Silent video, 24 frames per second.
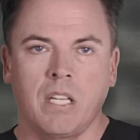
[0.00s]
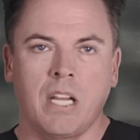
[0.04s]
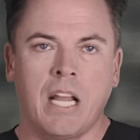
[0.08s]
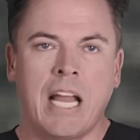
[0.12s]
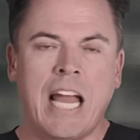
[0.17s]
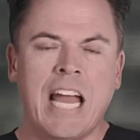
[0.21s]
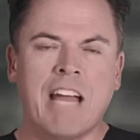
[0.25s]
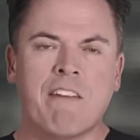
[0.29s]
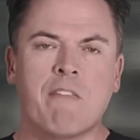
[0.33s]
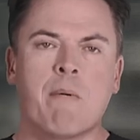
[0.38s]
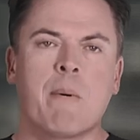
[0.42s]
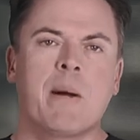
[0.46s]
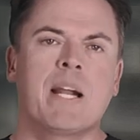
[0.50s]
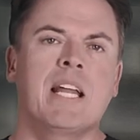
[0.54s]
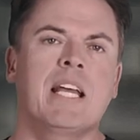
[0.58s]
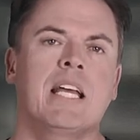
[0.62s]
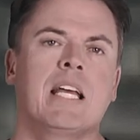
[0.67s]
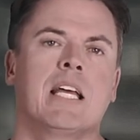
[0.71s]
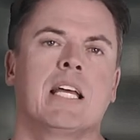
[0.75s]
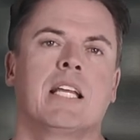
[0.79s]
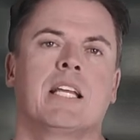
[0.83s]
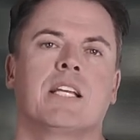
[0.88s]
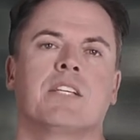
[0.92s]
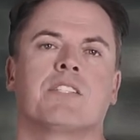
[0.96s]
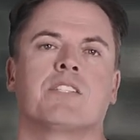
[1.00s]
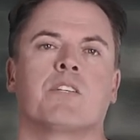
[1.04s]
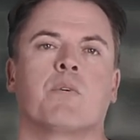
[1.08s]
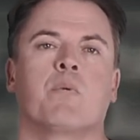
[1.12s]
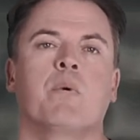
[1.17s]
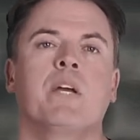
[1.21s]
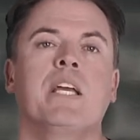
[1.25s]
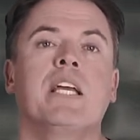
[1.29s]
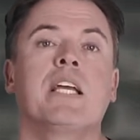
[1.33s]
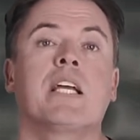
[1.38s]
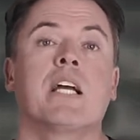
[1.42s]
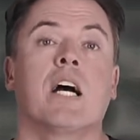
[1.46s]
Hey everybody, it is the
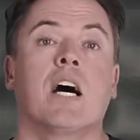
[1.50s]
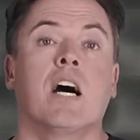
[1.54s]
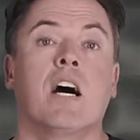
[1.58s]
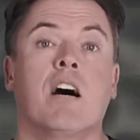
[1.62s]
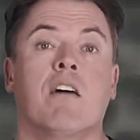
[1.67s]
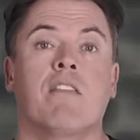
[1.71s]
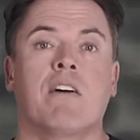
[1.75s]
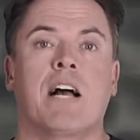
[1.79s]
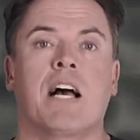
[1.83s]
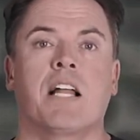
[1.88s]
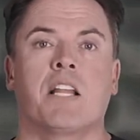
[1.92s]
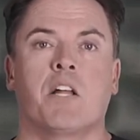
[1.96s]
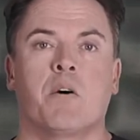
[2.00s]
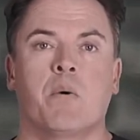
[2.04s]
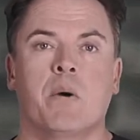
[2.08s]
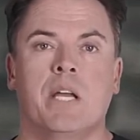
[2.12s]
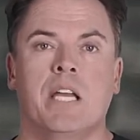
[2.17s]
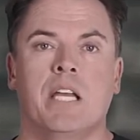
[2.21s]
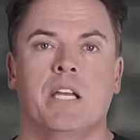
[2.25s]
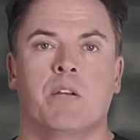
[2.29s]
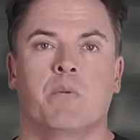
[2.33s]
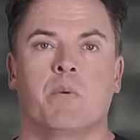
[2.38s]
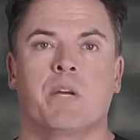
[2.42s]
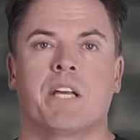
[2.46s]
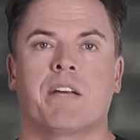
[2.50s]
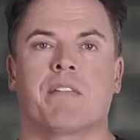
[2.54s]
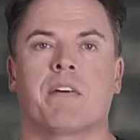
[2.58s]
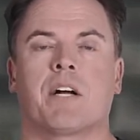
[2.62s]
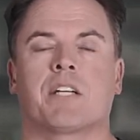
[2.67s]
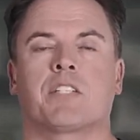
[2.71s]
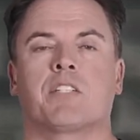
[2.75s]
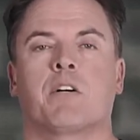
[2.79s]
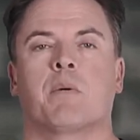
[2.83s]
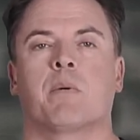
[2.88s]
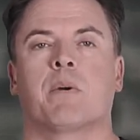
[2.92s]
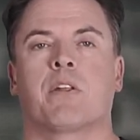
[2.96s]
week of Halloween, week of
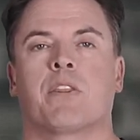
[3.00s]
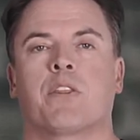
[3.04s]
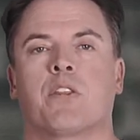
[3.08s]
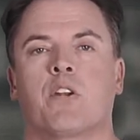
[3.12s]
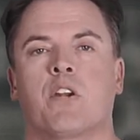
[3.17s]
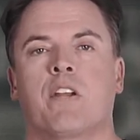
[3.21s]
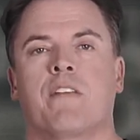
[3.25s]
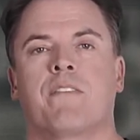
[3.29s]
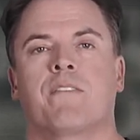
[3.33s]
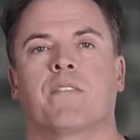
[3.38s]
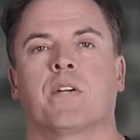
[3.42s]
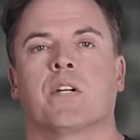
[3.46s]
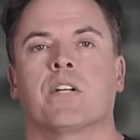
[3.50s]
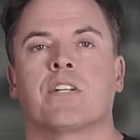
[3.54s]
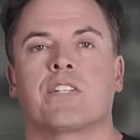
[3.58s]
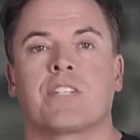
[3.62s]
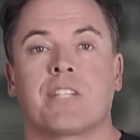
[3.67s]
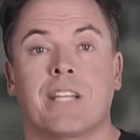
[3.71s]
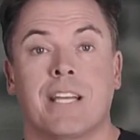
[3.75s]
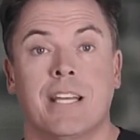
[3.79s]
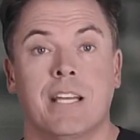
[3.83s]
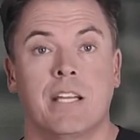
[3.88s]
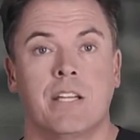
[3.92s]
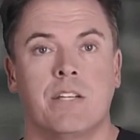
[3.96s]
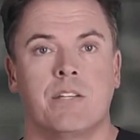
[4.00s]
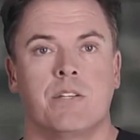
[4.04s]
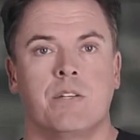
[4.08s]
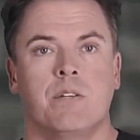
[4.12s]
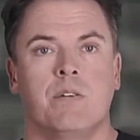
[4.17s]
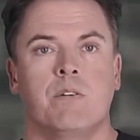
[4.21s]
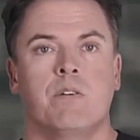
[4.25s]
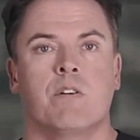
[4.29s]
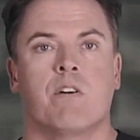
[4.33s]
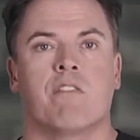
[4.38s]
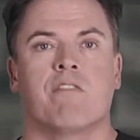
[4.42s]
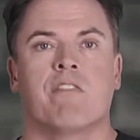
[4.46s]
October 31st
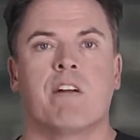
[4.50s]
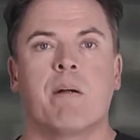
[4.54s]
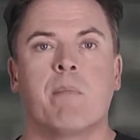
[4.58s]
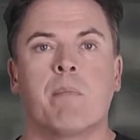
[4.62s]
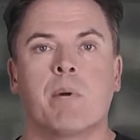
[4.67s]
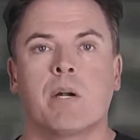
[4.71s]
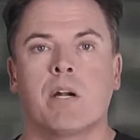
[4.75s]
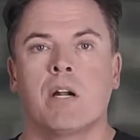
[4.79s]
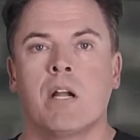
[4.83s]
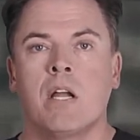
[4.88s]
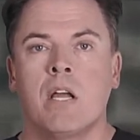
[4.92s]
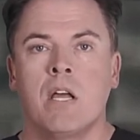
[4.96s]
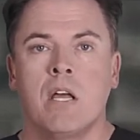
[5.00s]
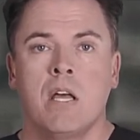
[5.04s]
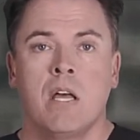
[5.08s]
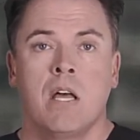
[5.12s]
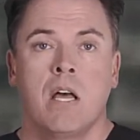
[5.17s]
into November.